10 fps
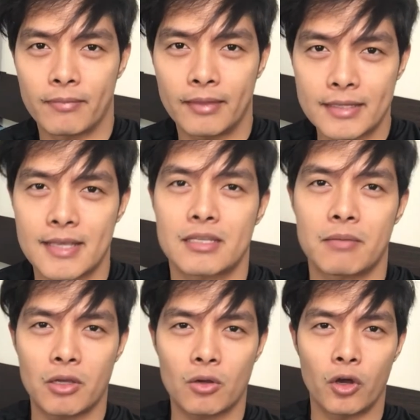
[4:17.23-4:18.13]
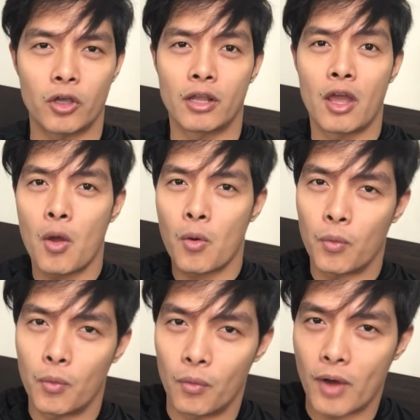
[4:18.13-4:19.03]
Nasasabihin ko ngayon
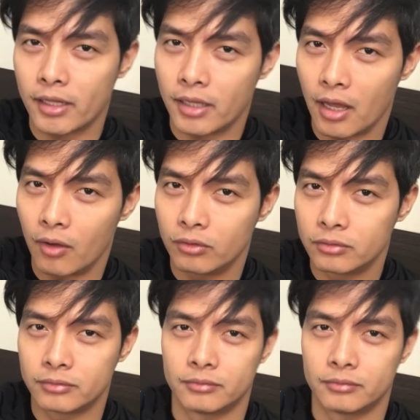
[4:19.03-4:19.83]
right now.